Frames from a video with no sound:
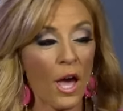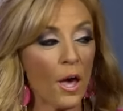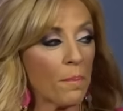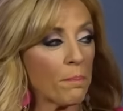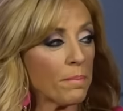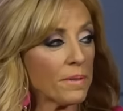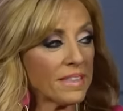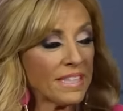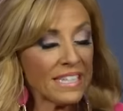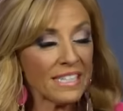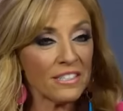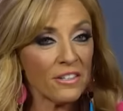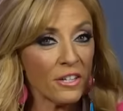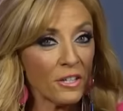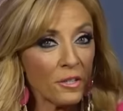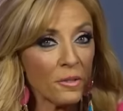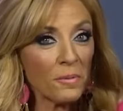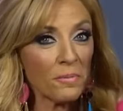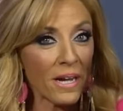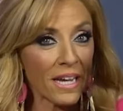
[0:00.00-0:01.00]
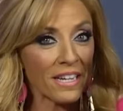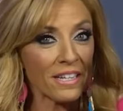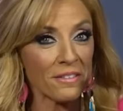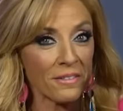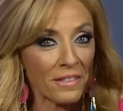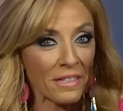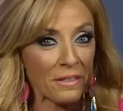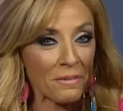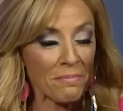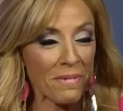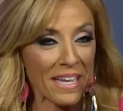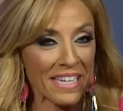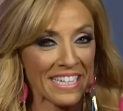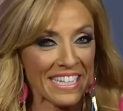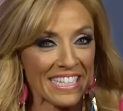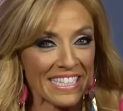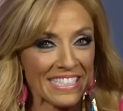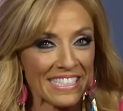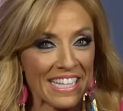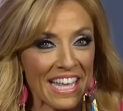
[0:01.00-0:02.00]
But these aren't your regular little
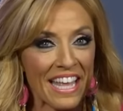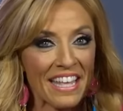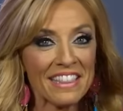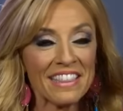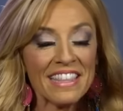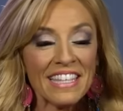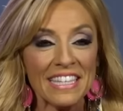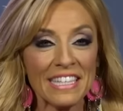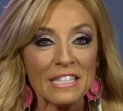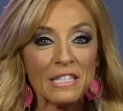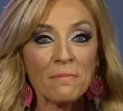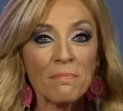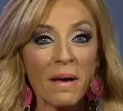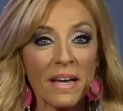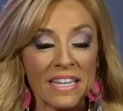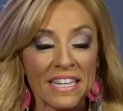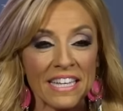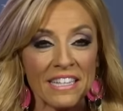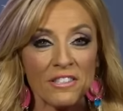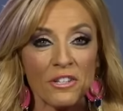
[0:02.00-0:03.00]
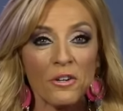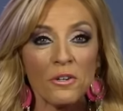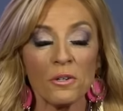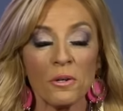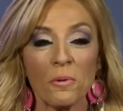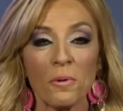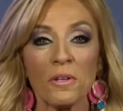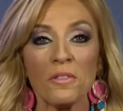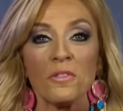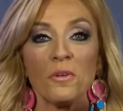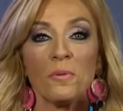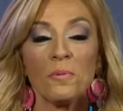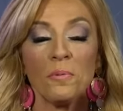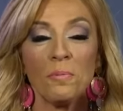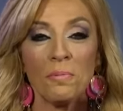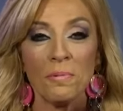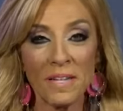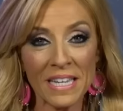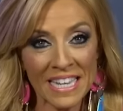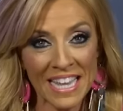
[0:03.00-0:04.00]
monkeys. These monkeys are going through
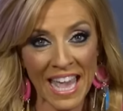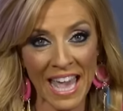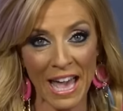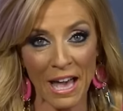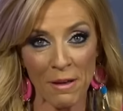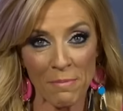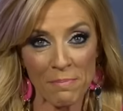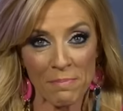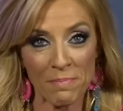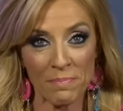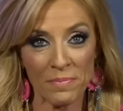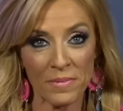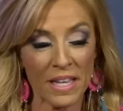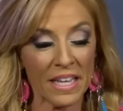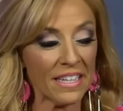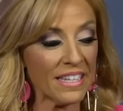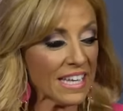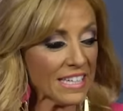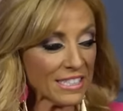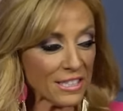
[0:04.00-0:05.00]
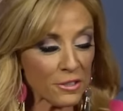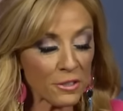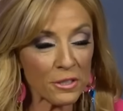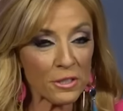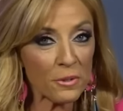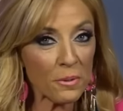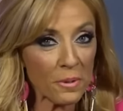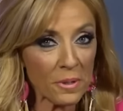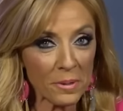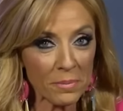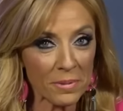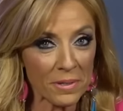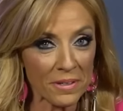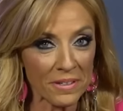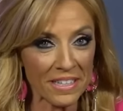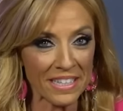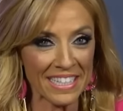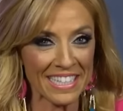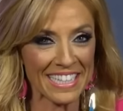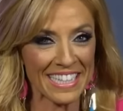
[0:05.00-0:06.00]
rehab. Yes, they're adorable,
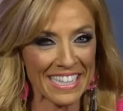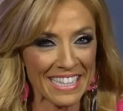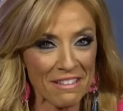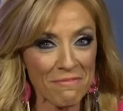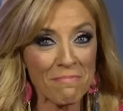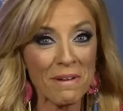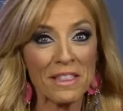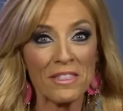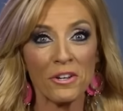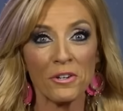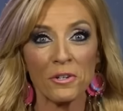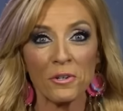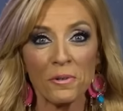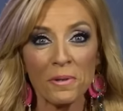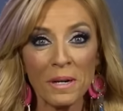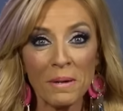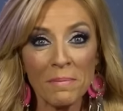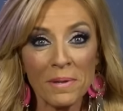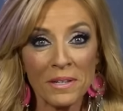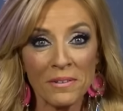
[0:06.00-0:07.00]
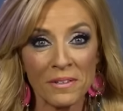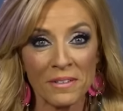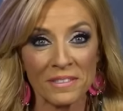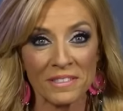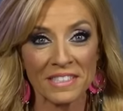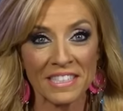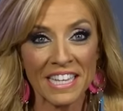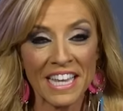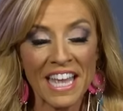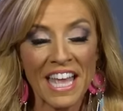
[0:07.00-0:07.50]
but they're criminals.